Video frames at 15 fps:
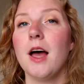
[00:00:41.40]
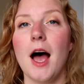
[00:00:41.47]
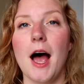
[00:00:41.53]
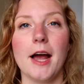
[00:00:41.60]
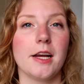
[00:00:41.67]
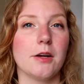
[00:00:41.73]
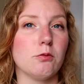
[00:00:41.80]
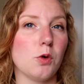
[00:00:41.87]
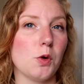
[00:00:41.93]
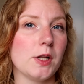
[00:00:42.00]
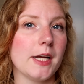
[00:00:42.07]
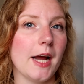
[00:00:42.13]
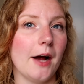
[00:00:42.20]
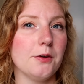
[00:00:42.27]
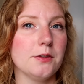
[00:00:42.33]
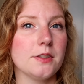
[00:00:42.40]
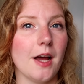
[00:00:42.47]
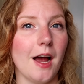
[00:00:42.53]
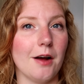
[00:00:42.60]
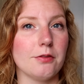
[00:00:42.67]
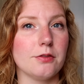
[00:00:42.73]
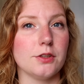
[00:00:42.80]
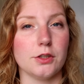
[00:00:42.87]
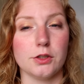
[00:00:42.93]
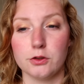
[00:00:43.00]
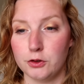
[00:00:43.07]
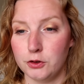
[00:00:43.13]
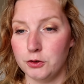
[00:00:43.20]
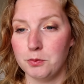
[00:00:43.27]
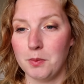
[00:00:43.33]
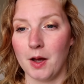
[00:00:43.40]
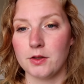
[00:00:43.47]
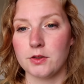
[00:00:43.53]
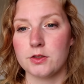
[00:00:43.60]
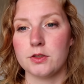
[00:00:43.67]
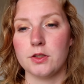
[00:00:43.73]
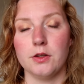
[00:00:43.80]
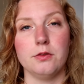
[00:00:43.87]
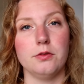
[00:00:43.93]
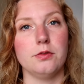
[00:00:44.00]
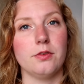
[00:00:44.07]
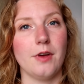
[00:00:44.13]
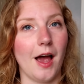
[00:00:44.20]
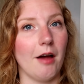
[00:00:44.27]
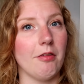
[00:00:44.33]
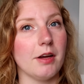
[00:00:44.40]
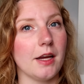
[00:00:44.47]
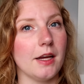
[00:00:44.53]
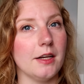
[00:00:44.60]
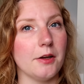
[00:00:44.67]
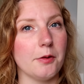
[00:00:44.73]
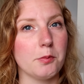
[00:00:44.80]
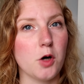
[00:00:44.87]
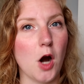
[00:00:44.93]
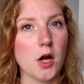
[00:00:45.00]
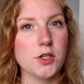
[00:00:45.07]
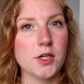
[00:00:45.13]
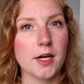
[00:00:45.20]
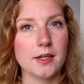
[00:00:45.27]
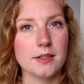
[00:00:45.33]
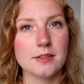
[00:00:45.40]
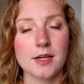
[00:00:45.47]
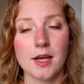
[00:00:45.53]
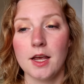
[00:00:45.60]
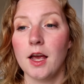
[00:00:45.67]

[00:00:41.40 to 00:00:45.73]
I can roll it out after 2 months of having it in the project,